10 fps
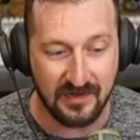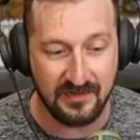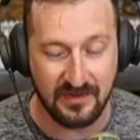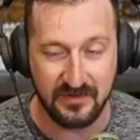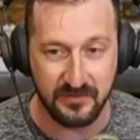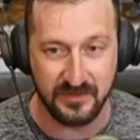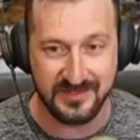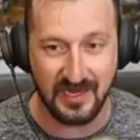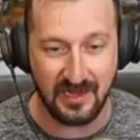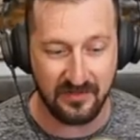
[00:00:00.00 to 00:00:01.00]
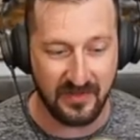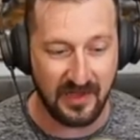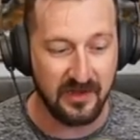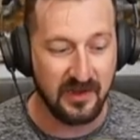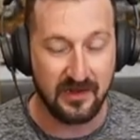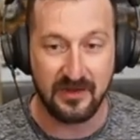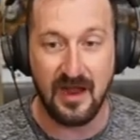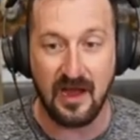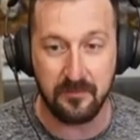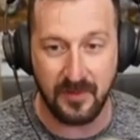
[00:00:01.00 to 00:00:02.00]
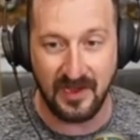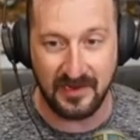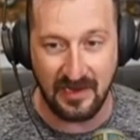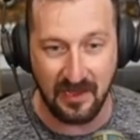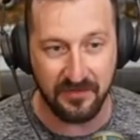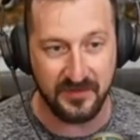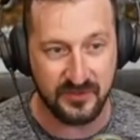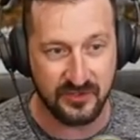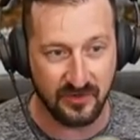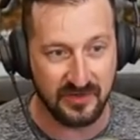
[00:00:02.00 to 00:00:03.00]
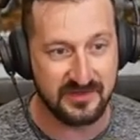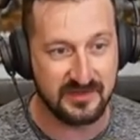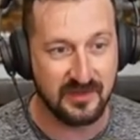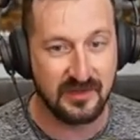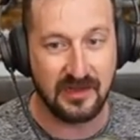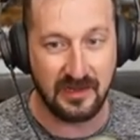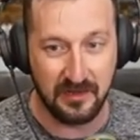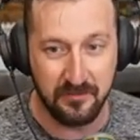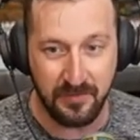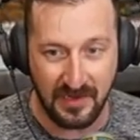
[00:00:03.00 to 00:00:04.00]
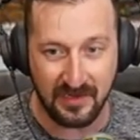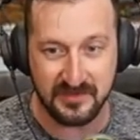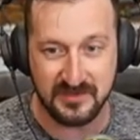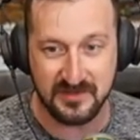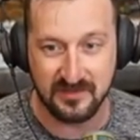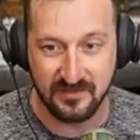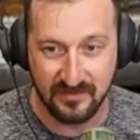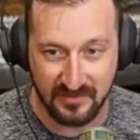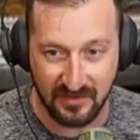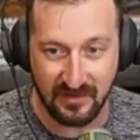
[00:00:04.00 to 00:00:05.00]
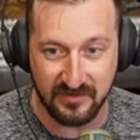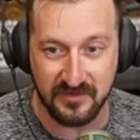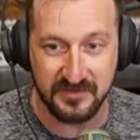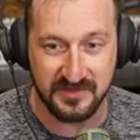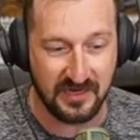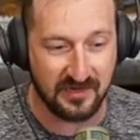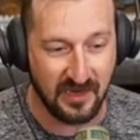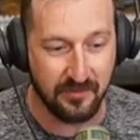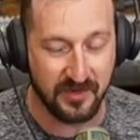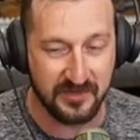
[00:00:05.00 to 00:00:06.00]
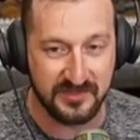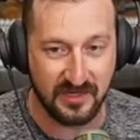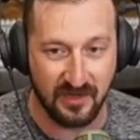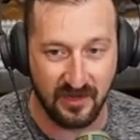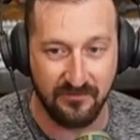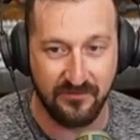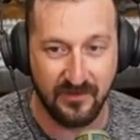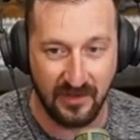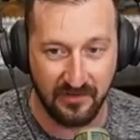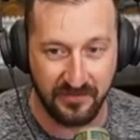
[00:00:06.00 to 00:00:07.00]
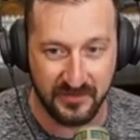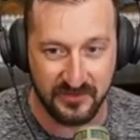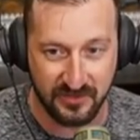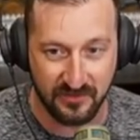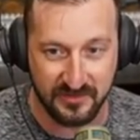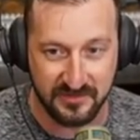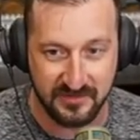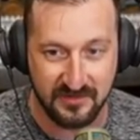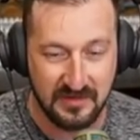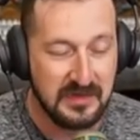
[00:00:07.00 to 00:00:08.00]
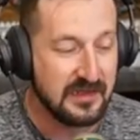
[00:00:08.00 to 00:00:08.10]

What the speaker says: got it into its head that not buying health insurance impacts the interstate commerce of health insurance.